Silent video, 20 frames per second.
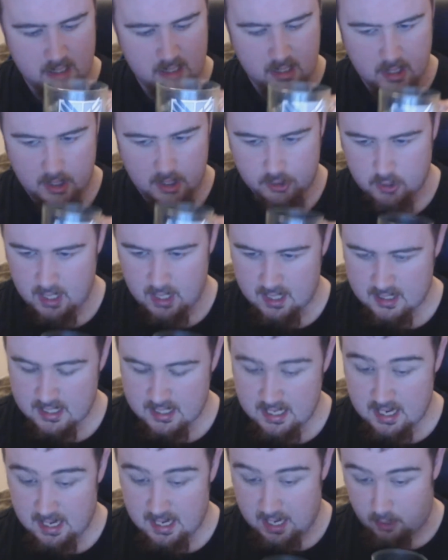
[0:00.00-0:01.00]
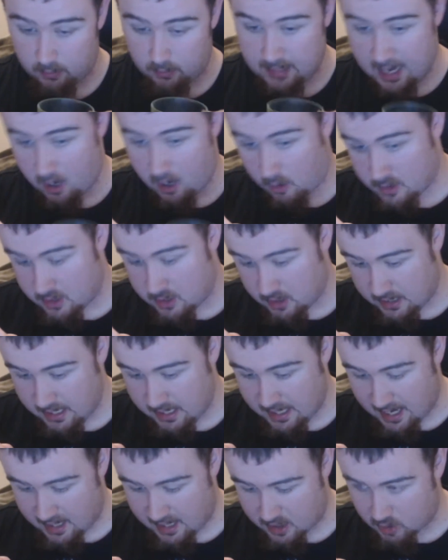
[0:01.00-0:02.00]
I'll try the tea and then I'll get onto the
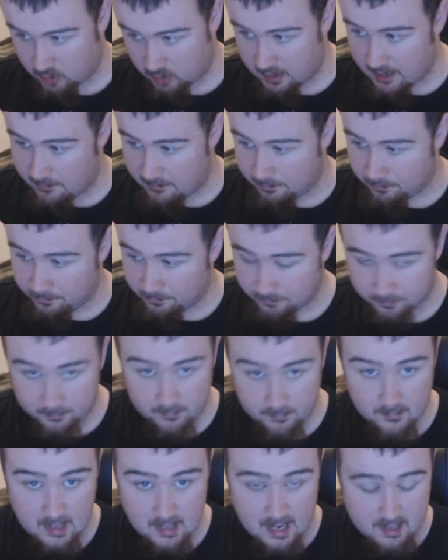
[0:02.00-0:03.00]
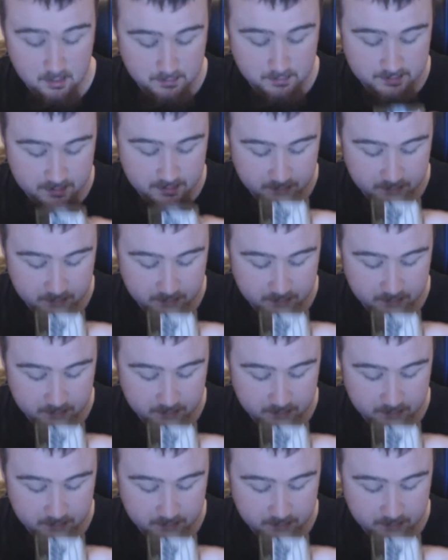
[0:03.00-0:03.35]
actual items.